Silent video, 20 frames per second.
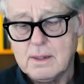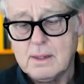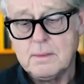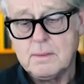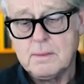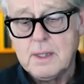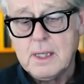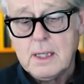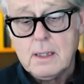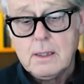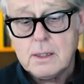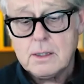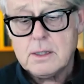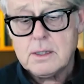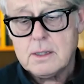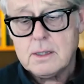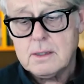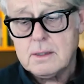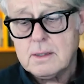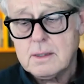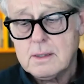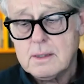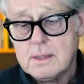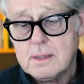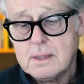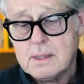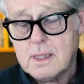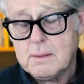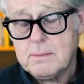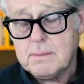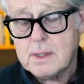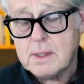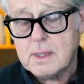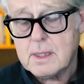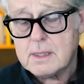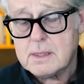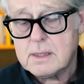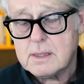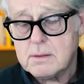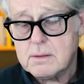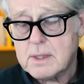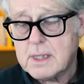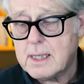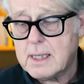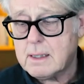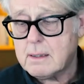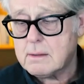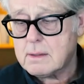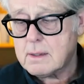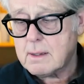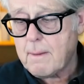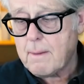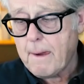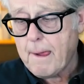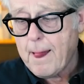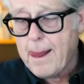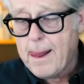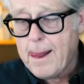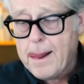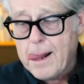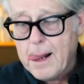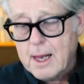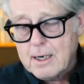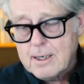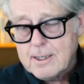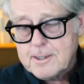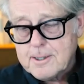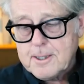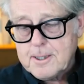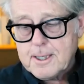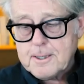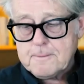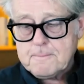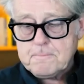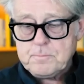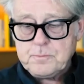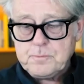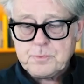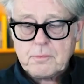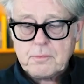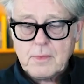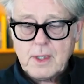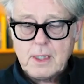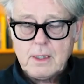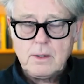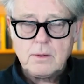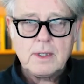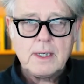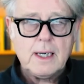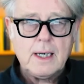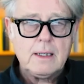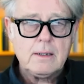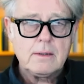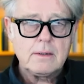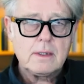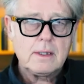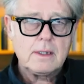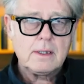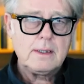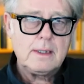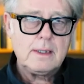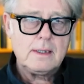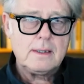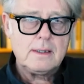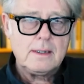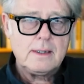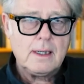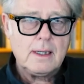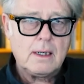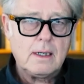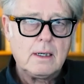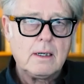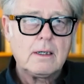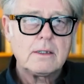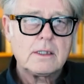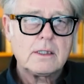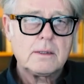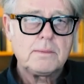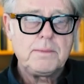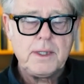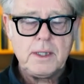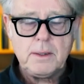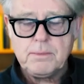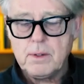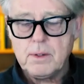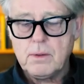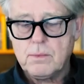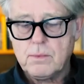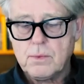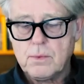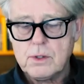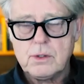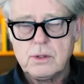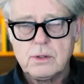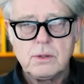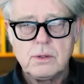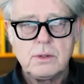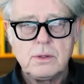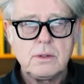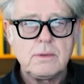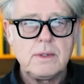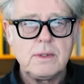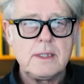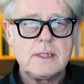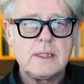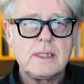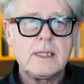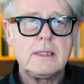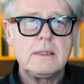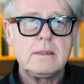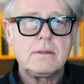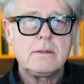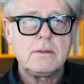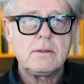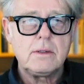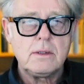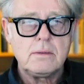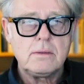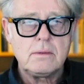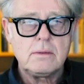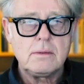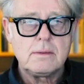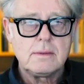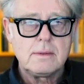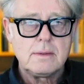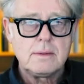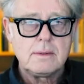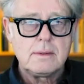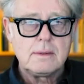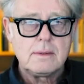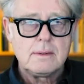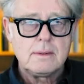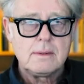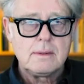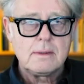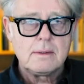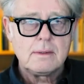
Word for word: Yeah. Just the, the same thing as you cannot um, you cannot ask people what do you intend to do because mm,